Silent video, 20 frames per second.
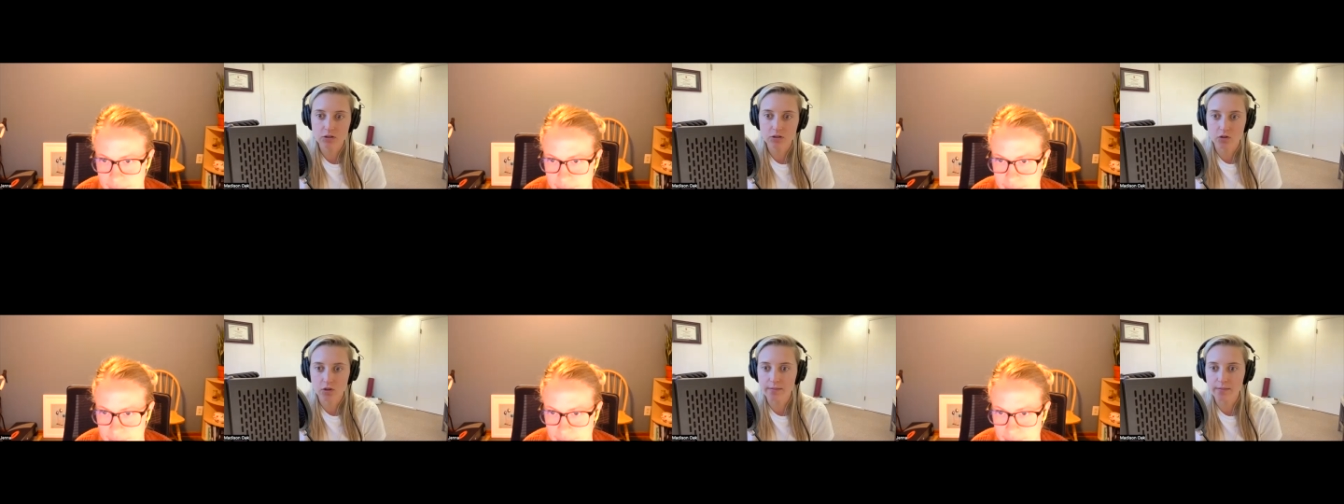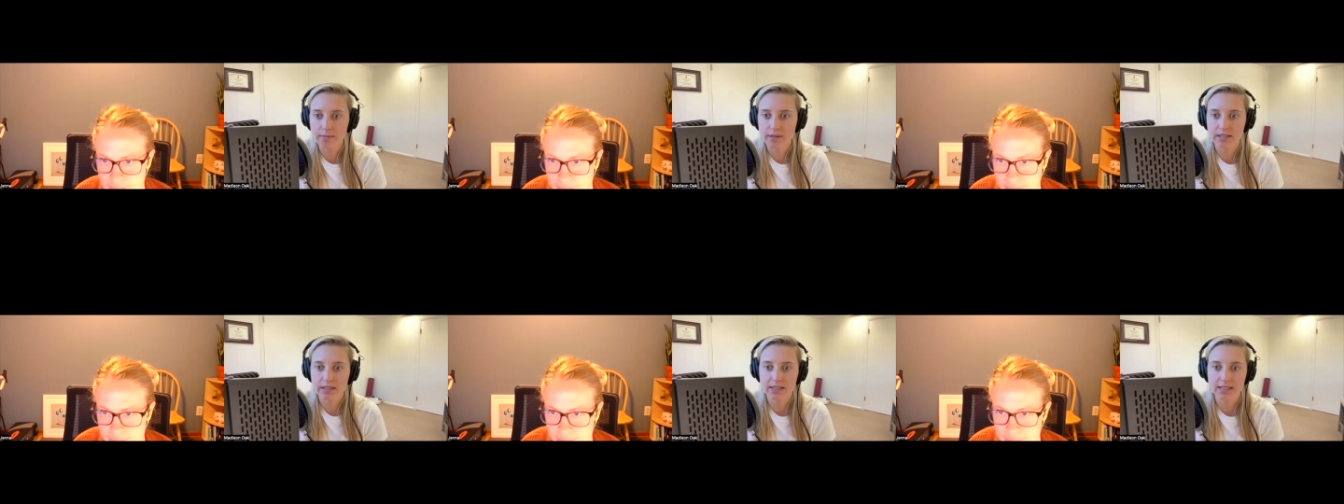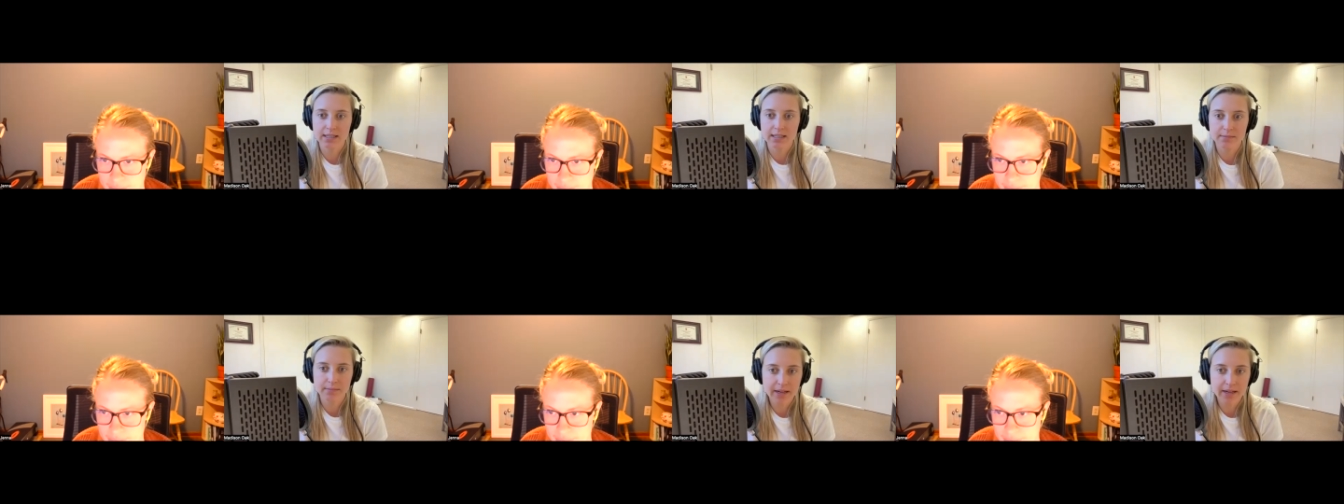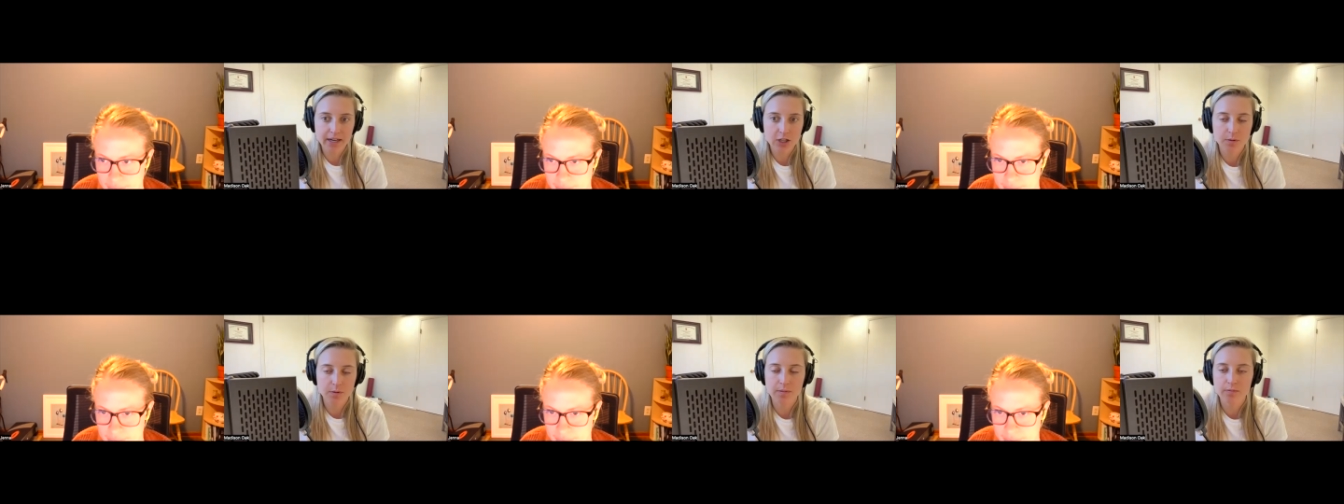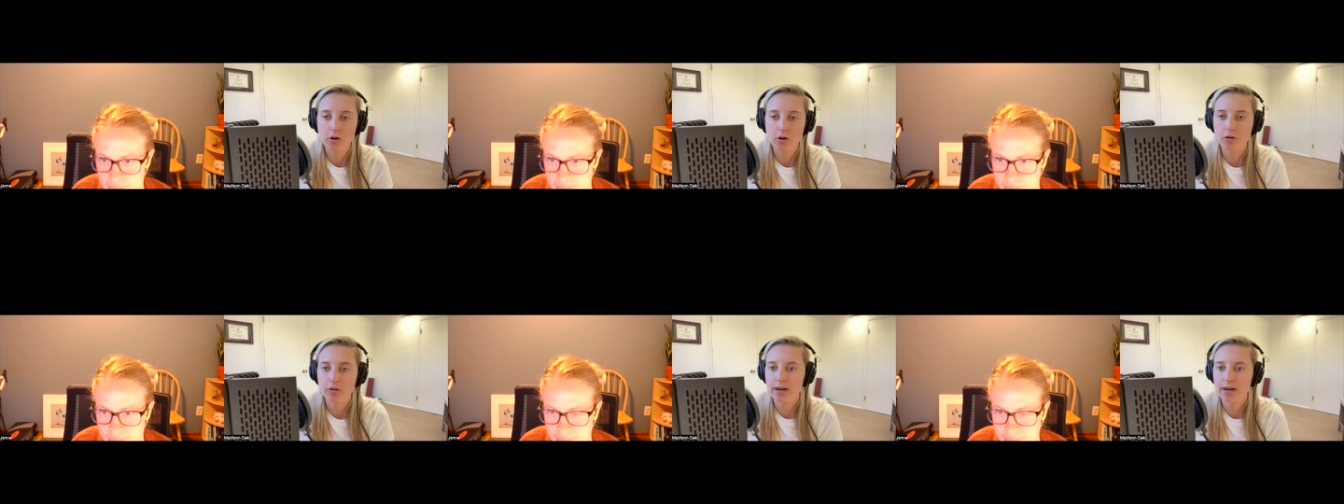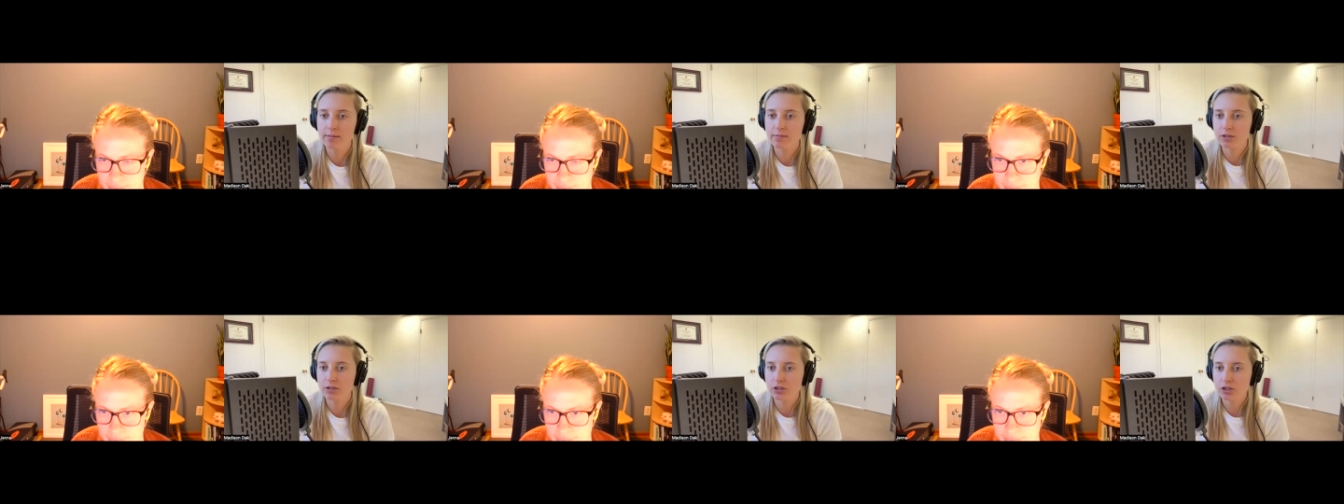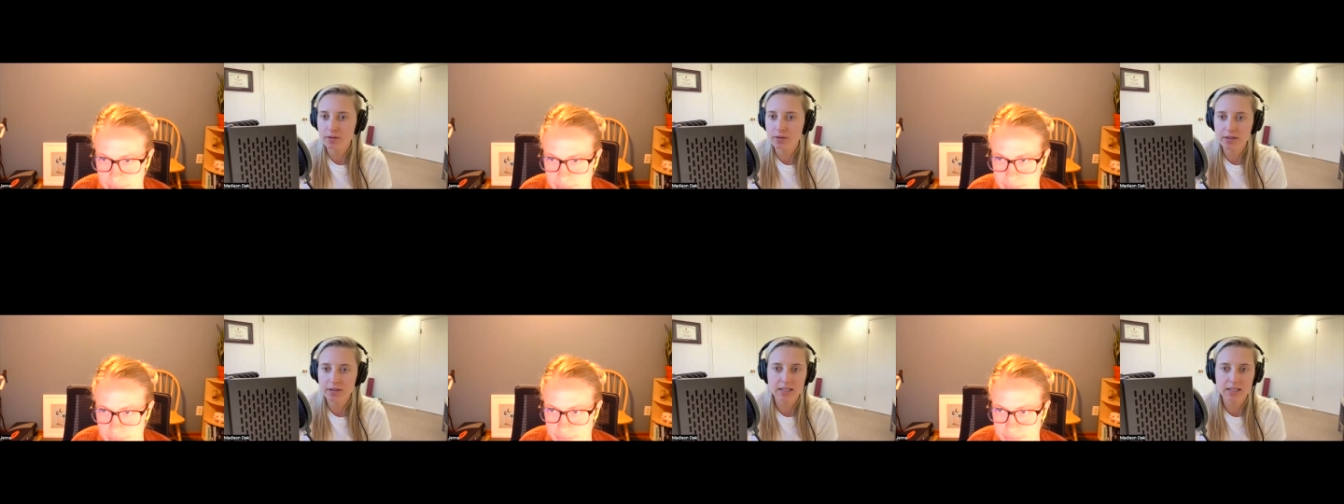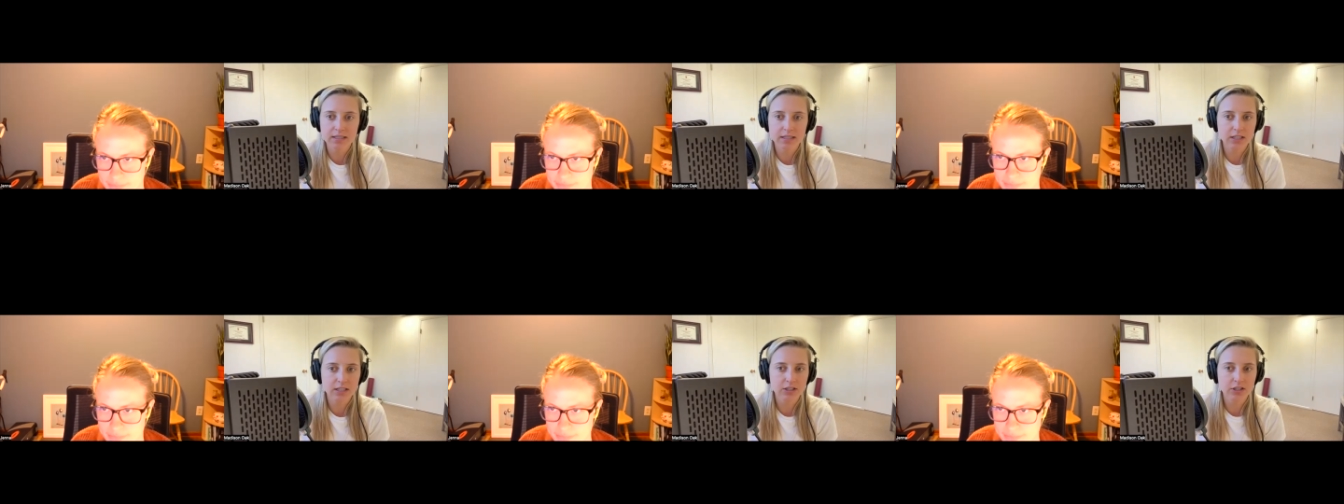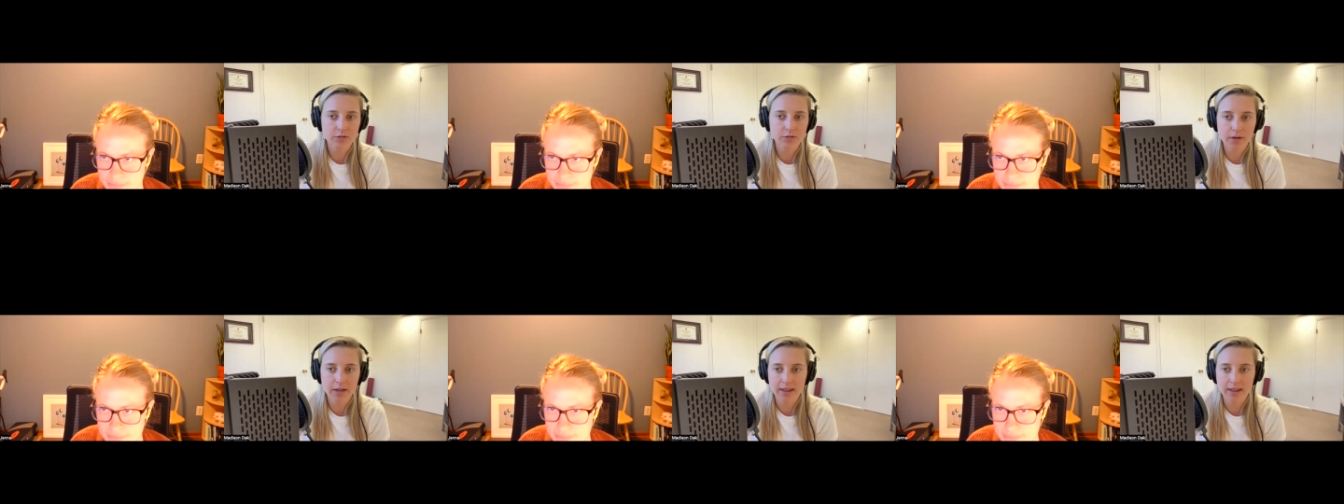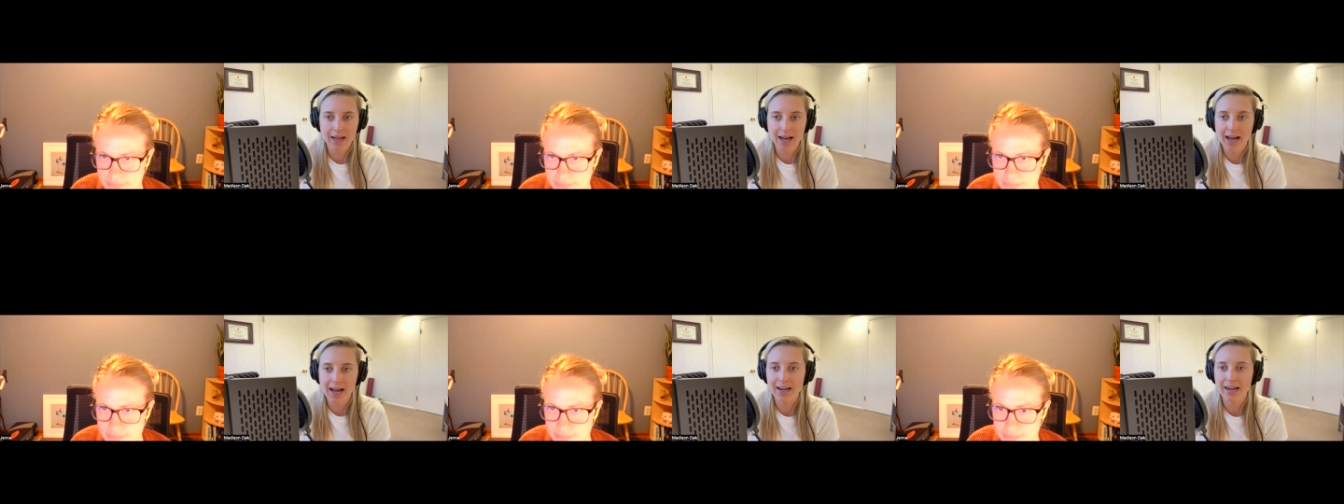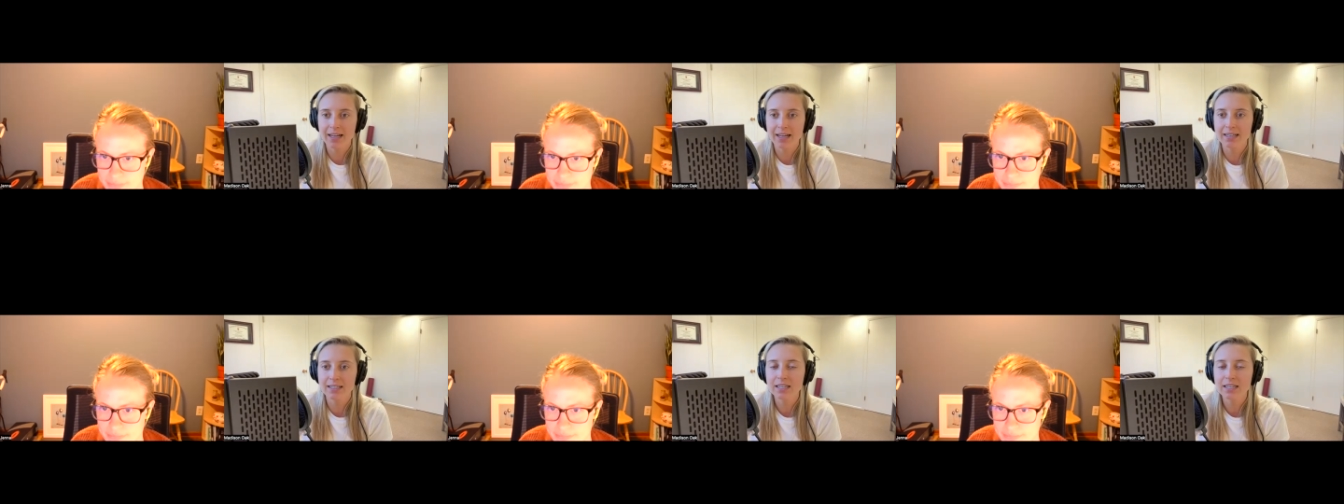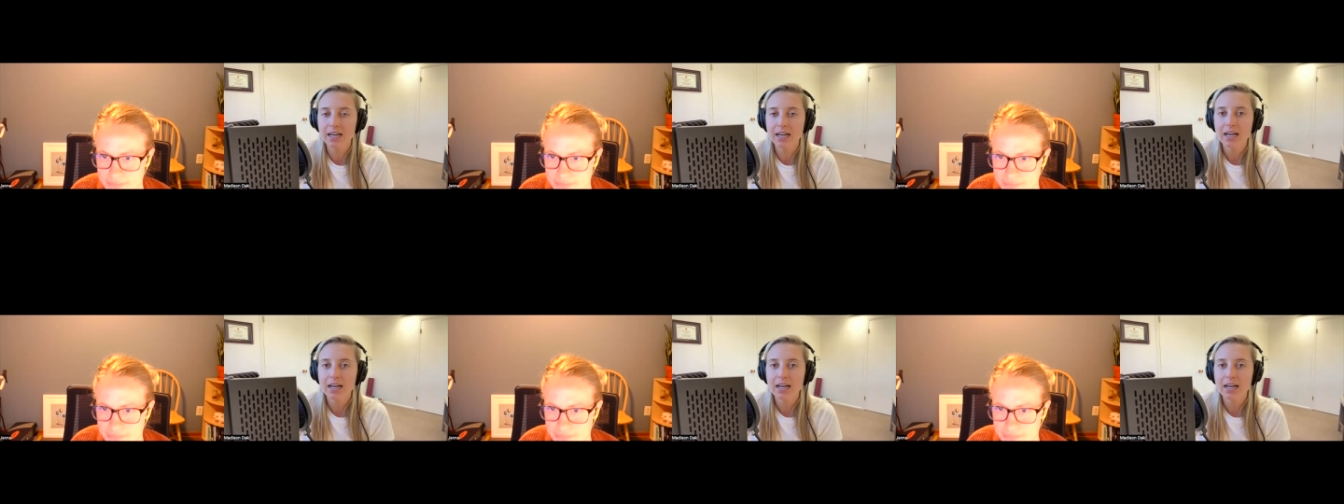treatments and management programs and doing this and doing that, and